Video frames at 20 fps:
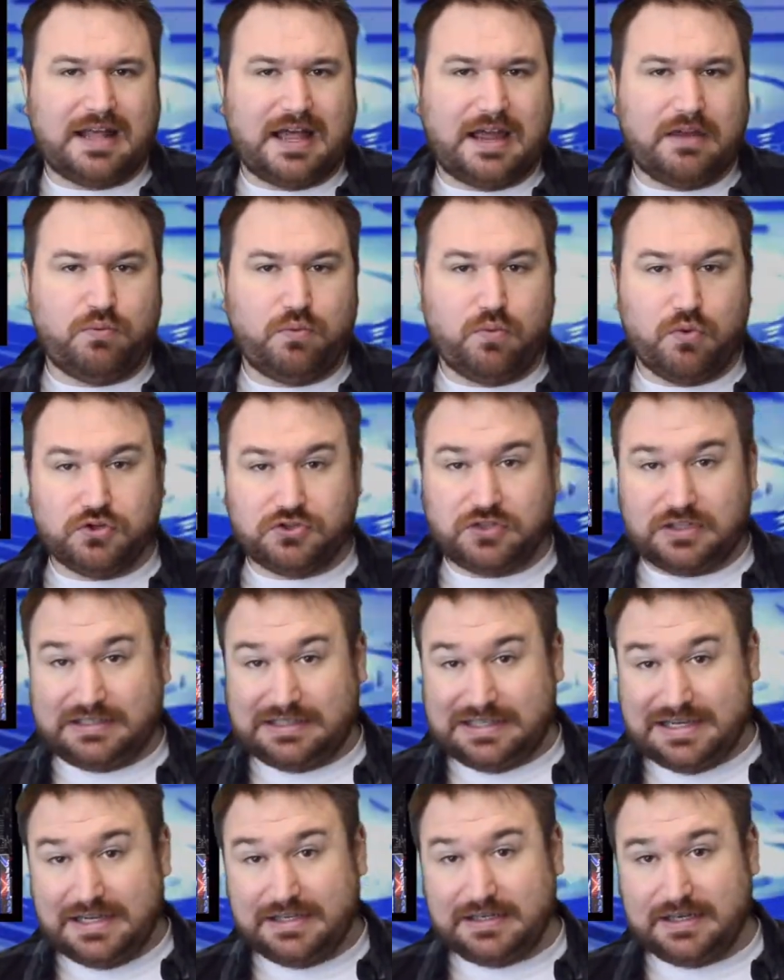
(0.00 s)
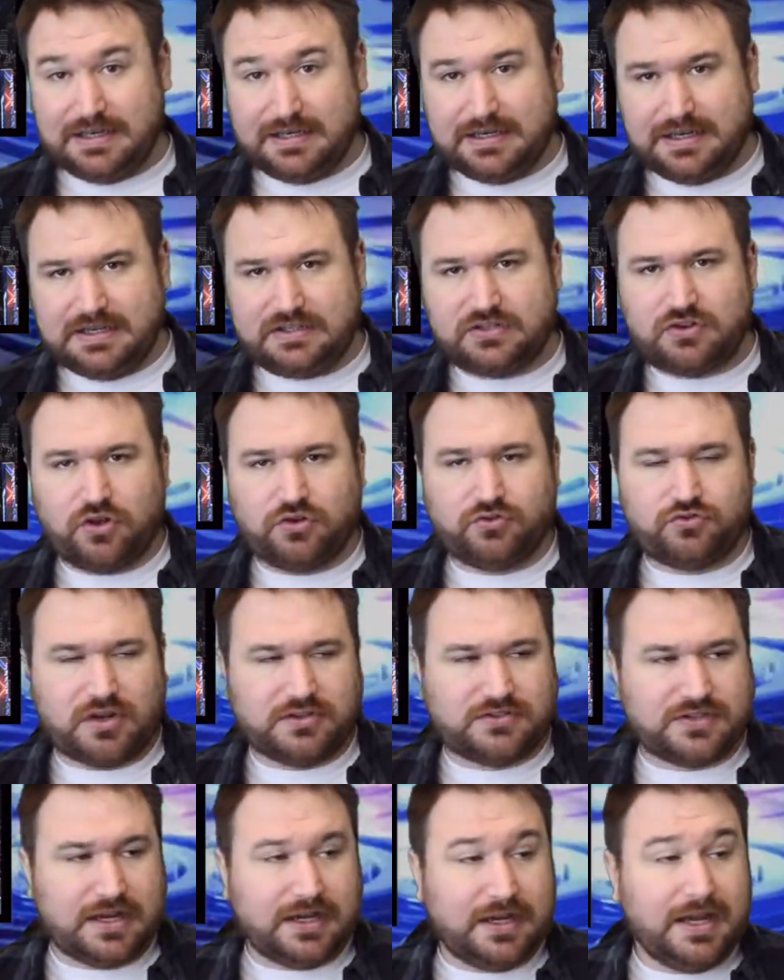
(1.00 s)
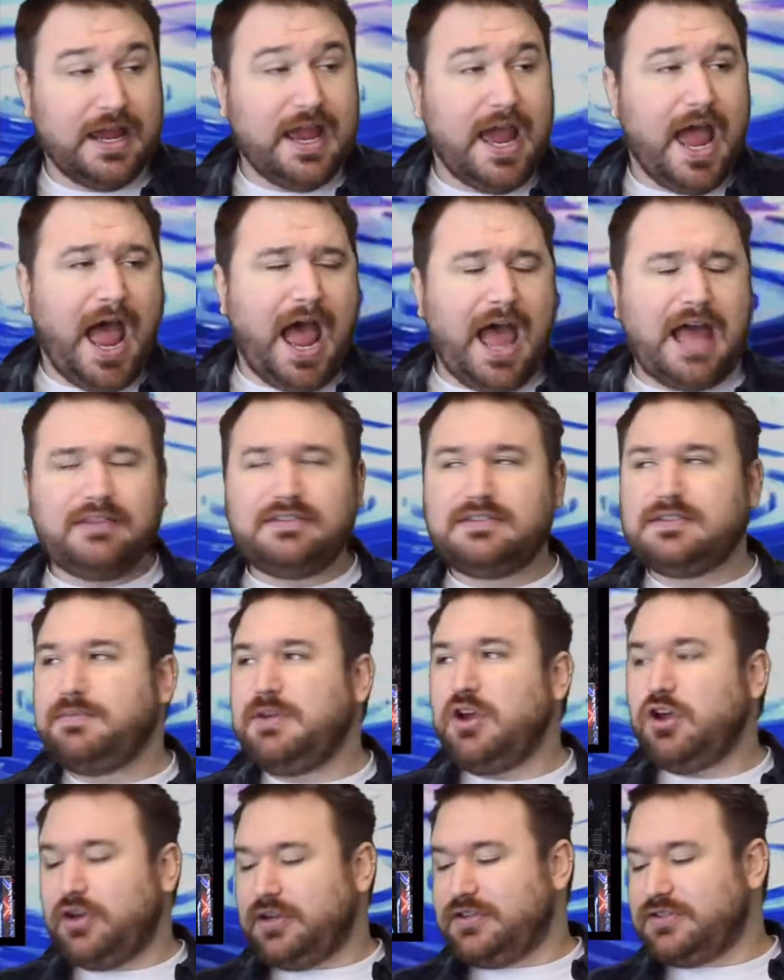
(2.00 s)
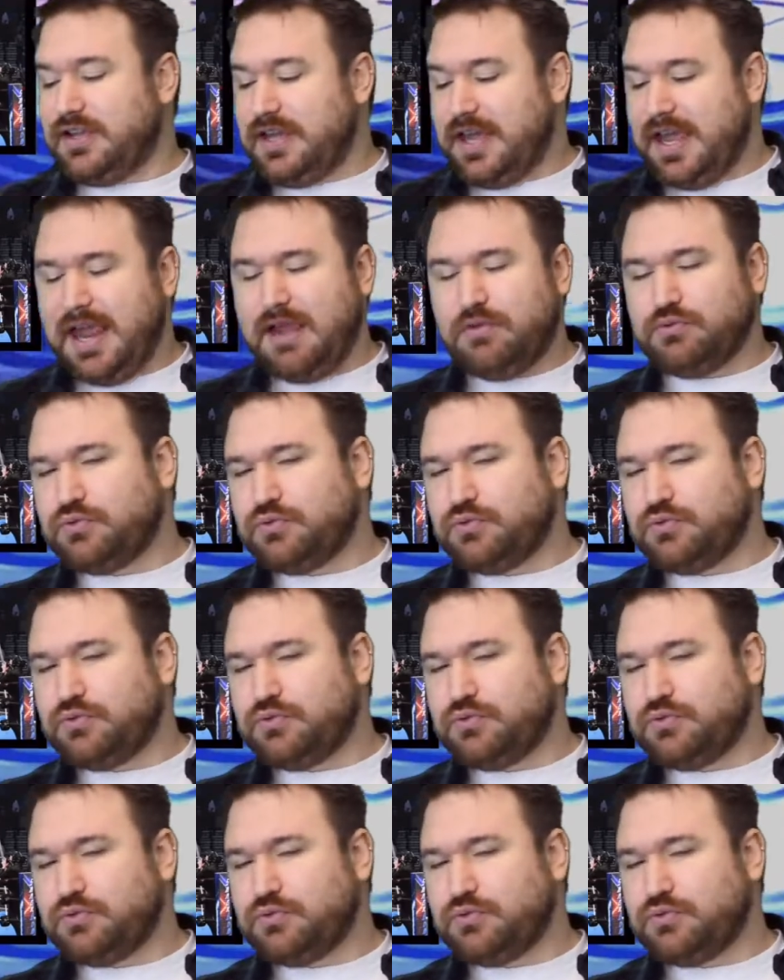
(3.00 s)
Live, was leading this contract signing. And to be honest, it